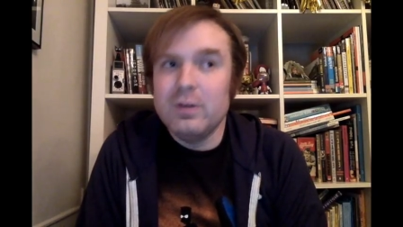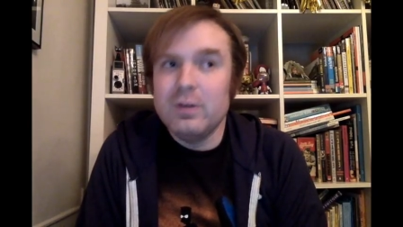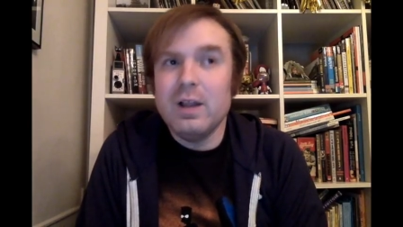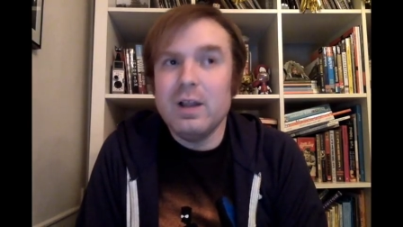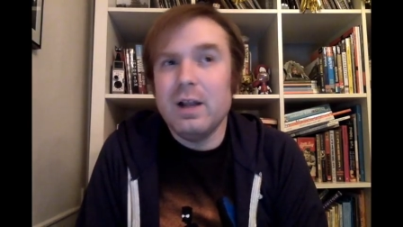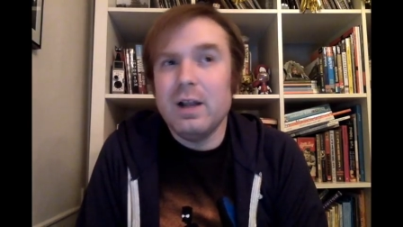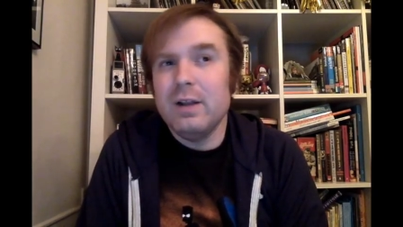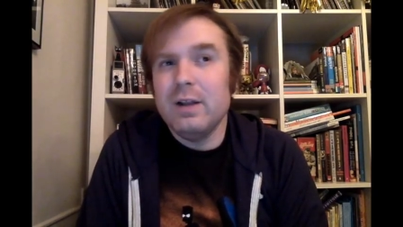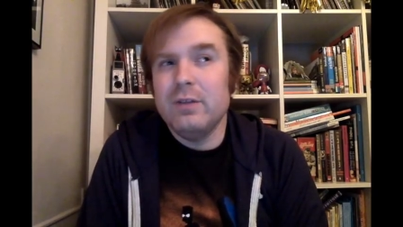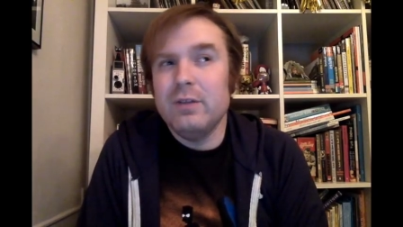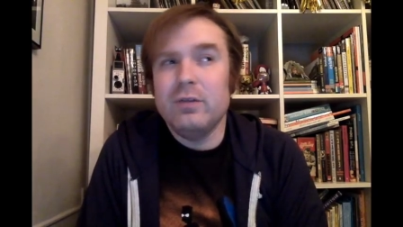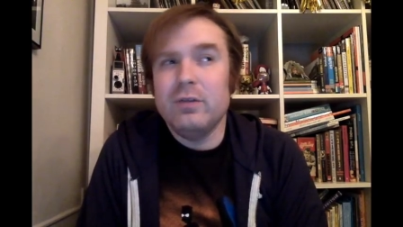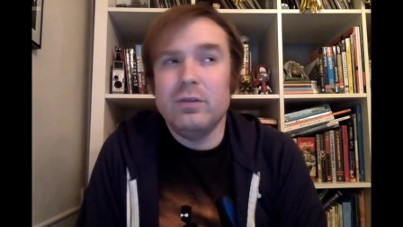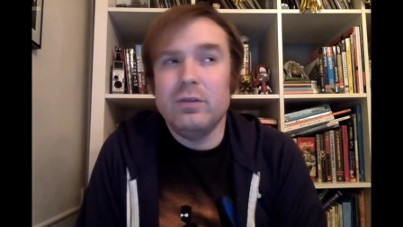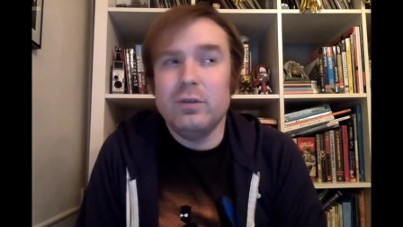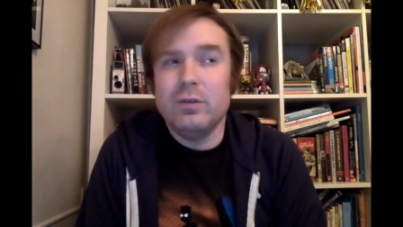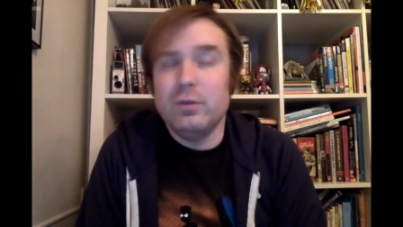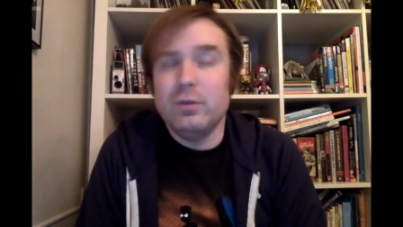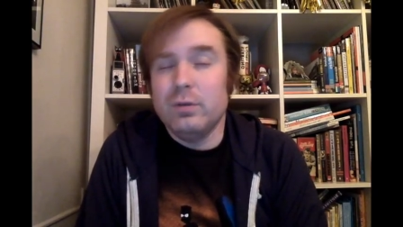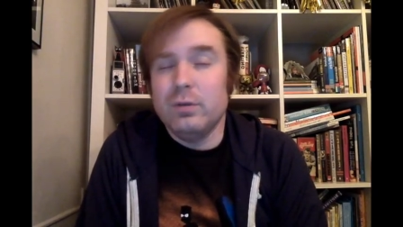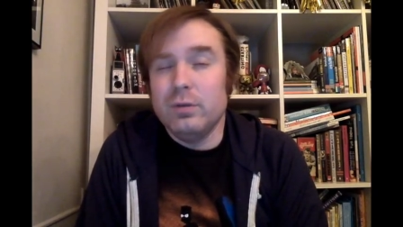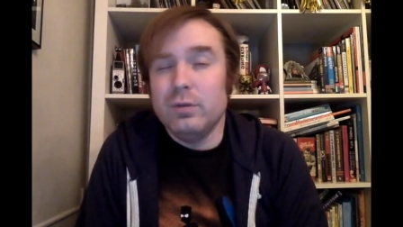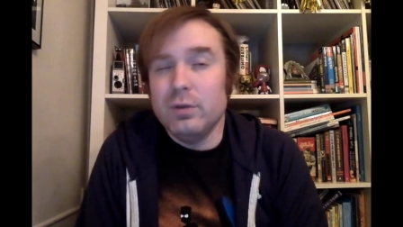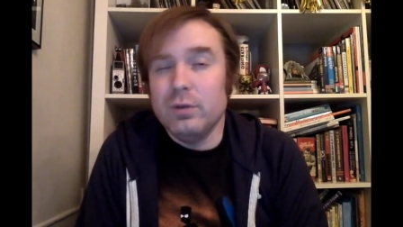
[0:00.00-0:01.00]
Not as
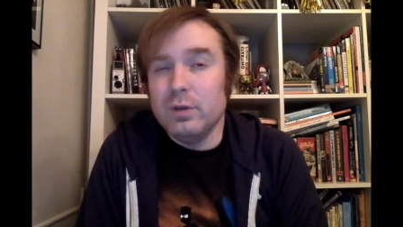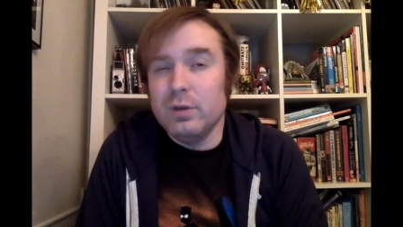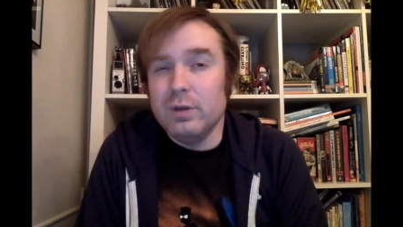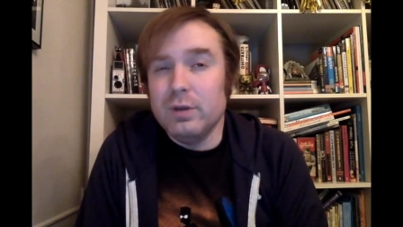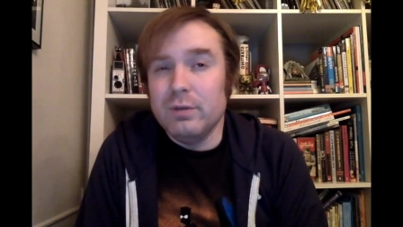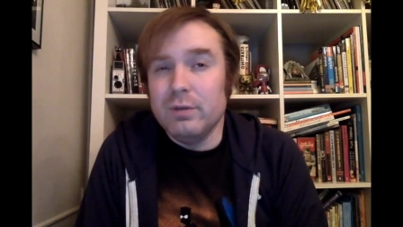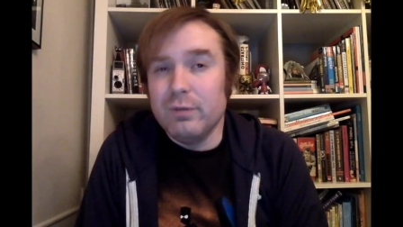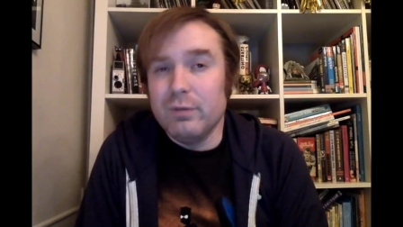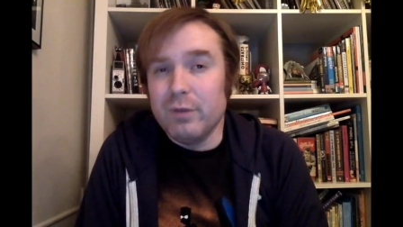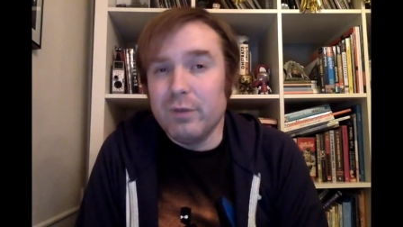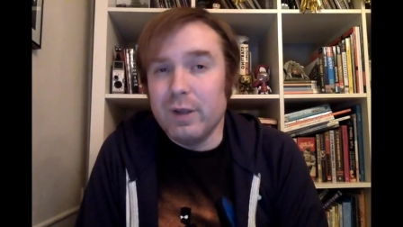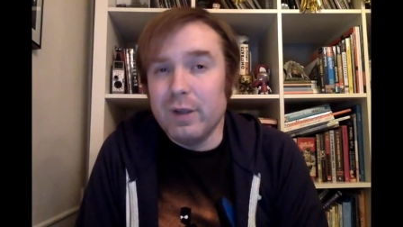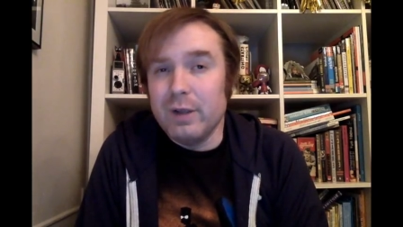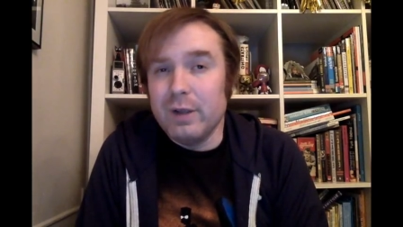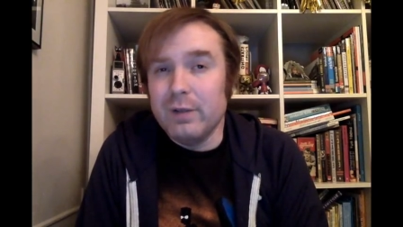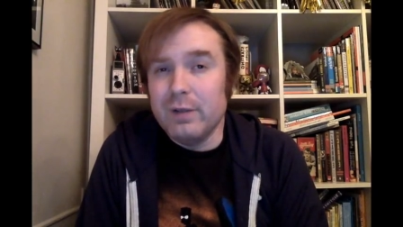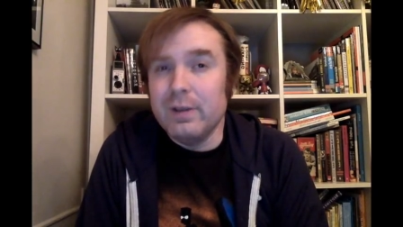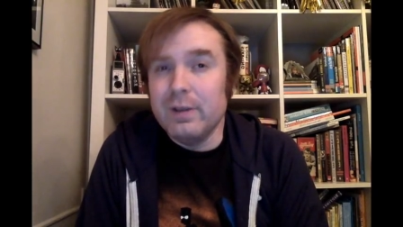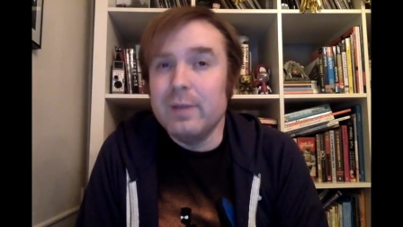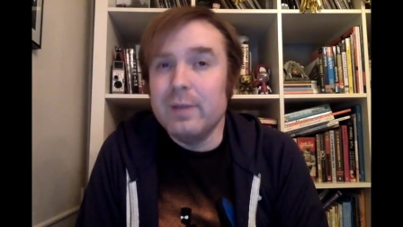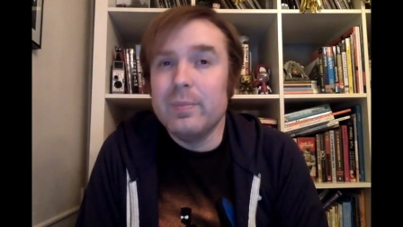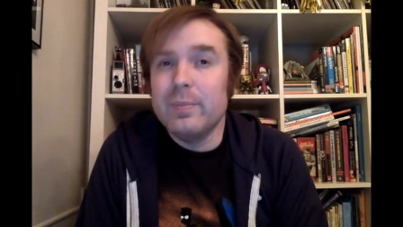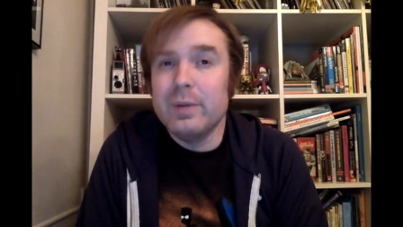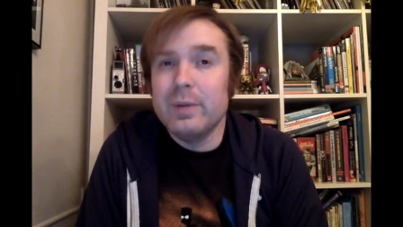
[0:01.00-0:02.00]
good,
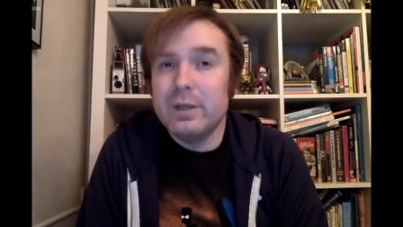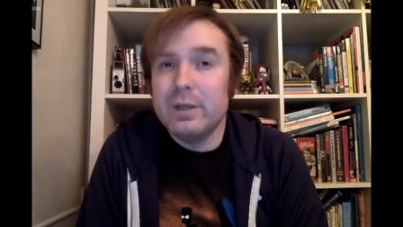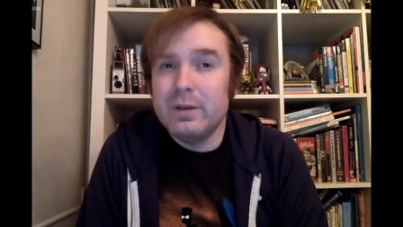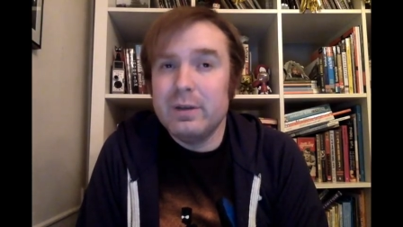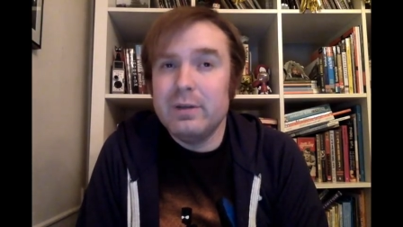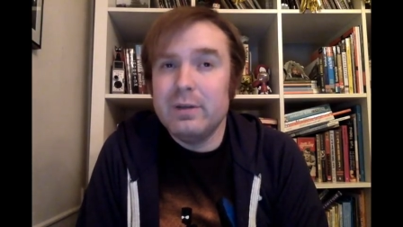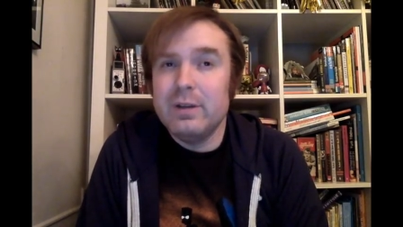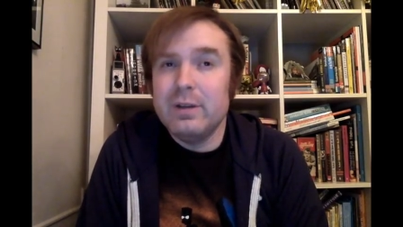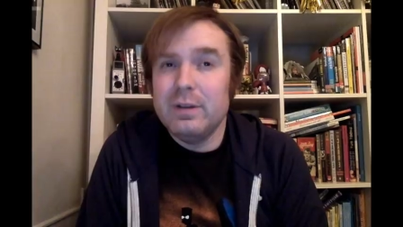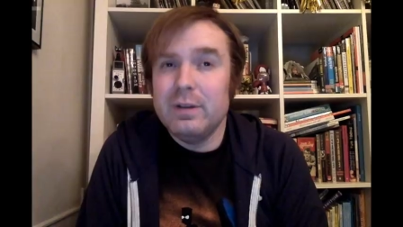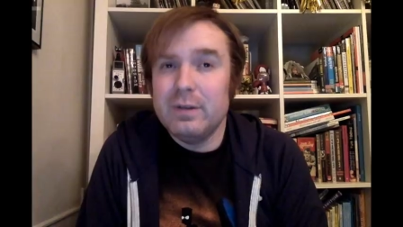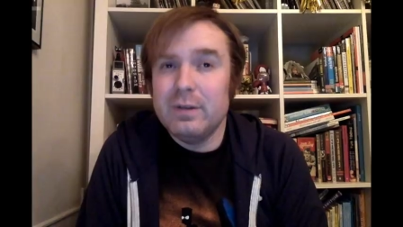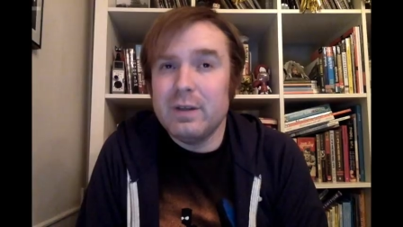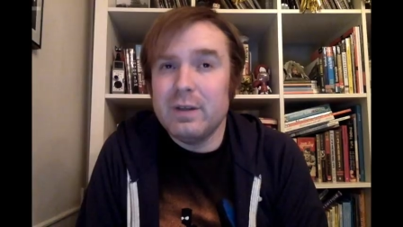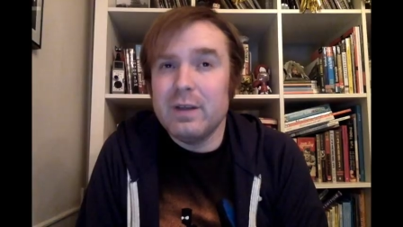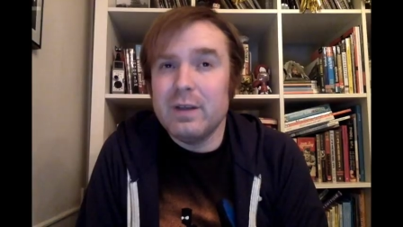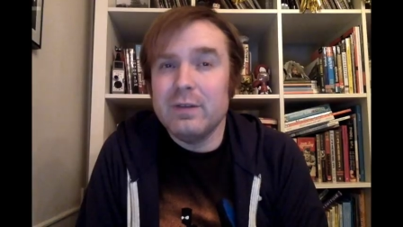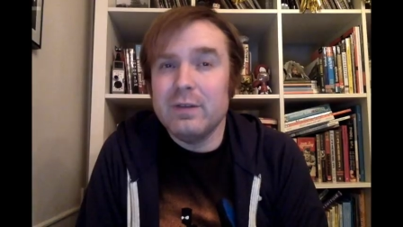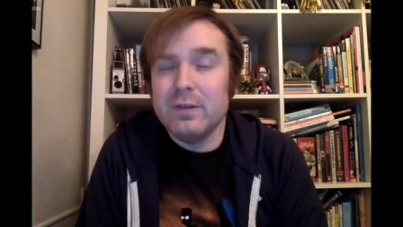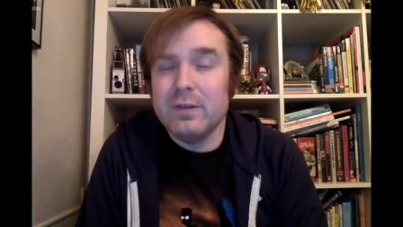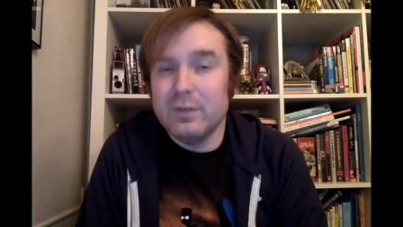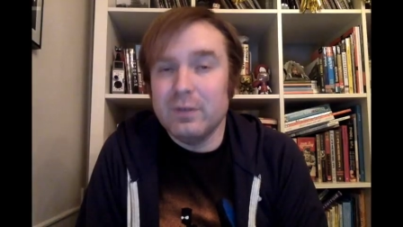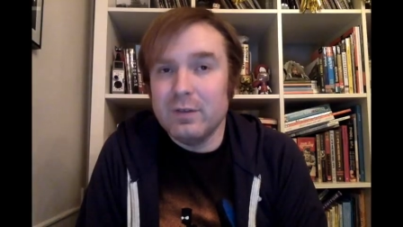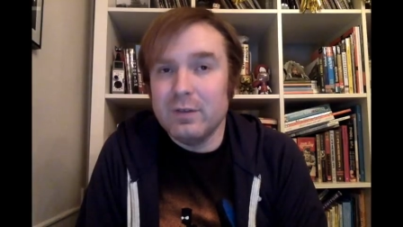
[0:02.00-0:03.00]
frankly, but it
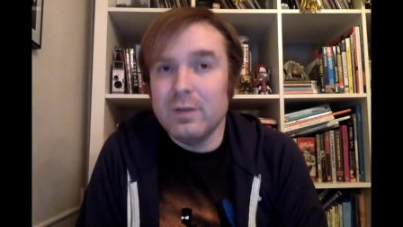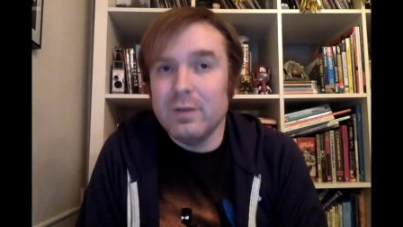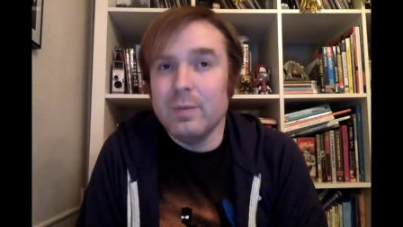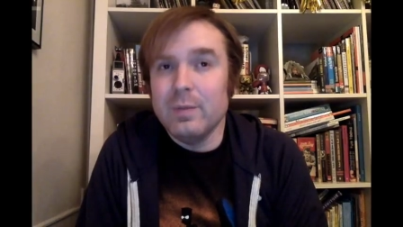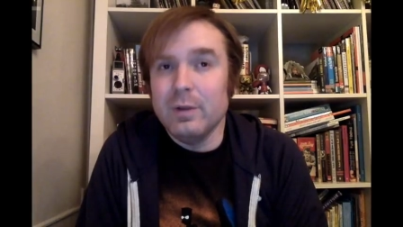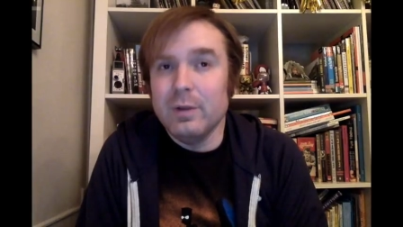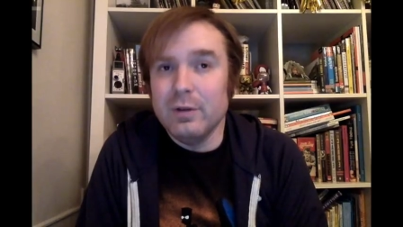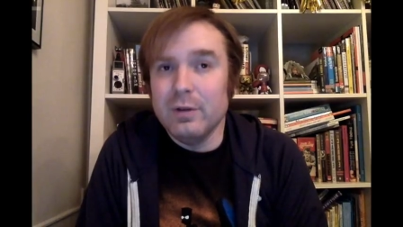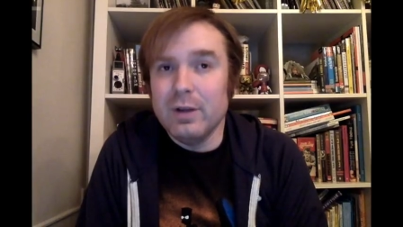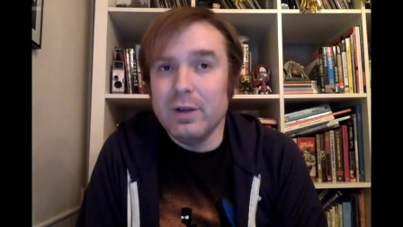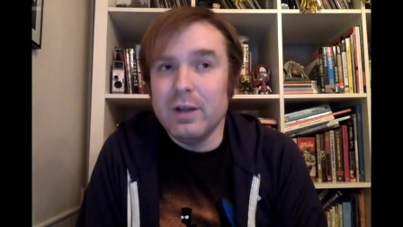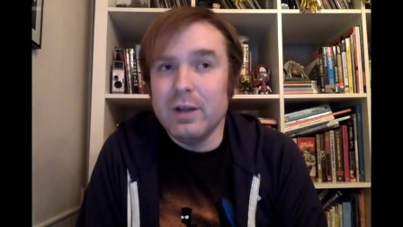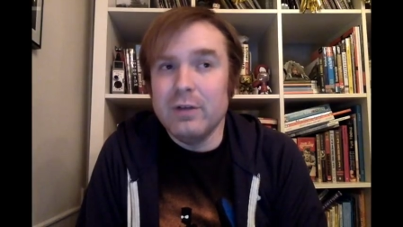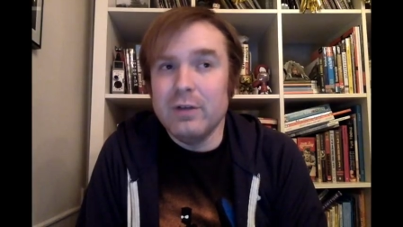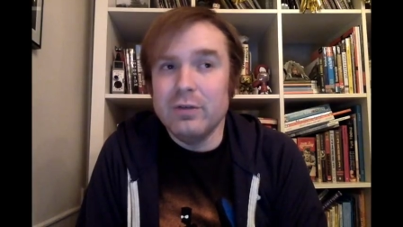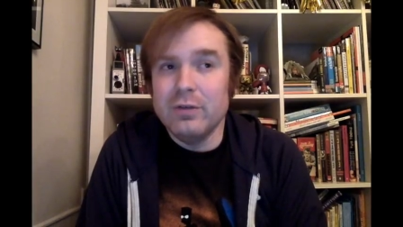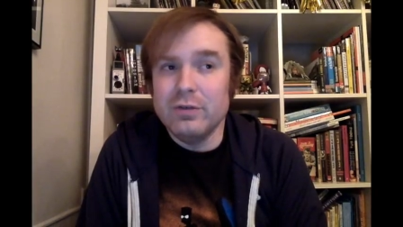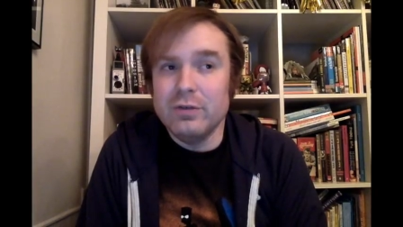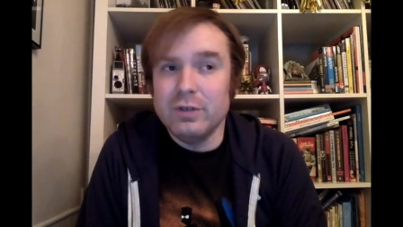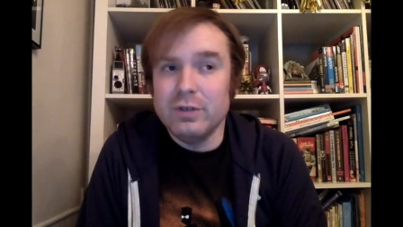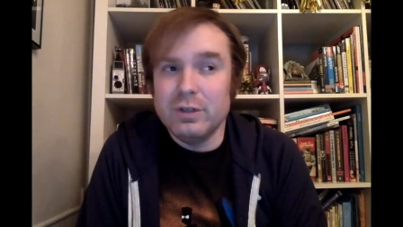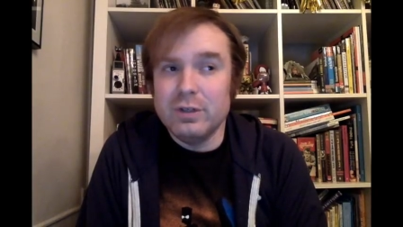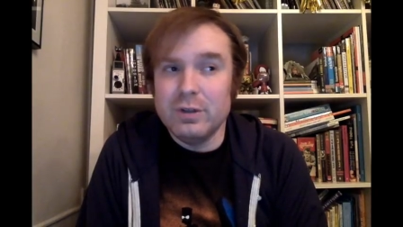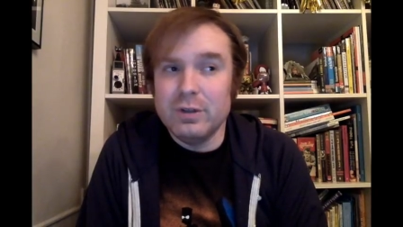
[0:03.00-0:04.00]
has a similar
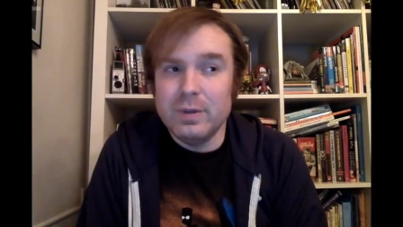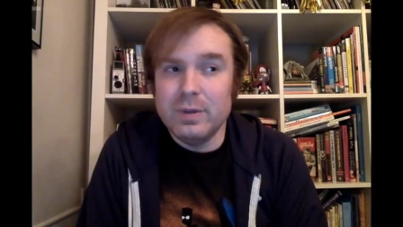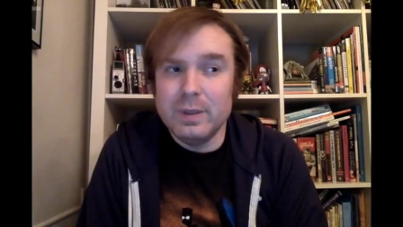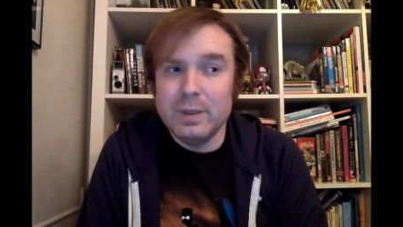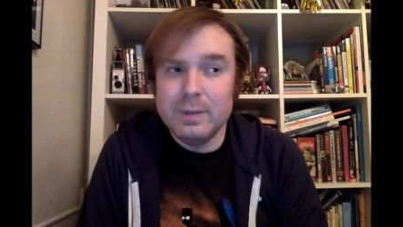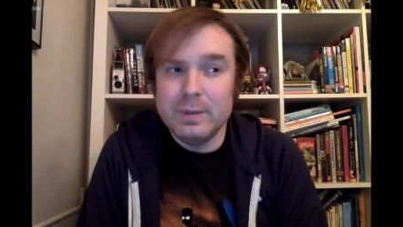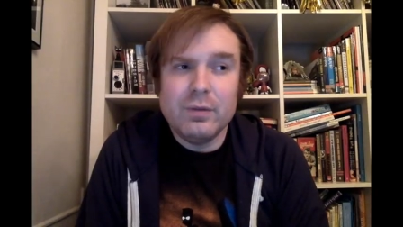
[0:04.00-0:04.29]
energy to it.